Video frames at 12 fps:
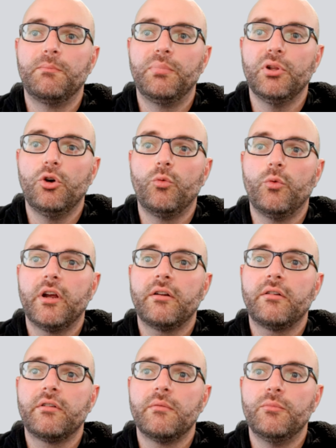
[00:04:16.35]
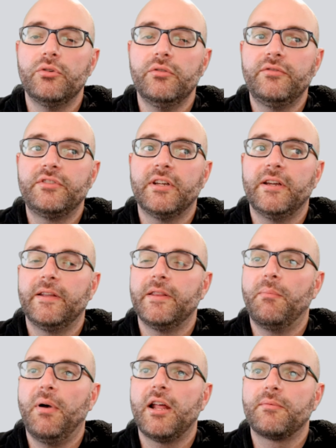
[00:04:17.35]
Bloatware removed on the
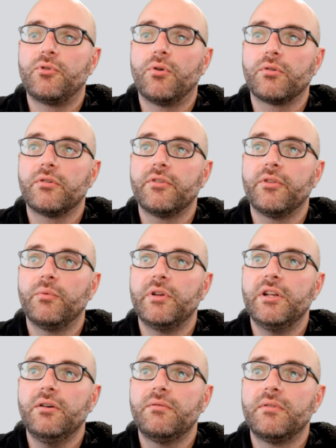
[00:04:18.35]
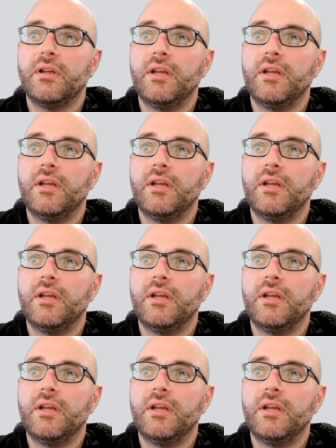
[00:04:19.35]
bottom corner of the window.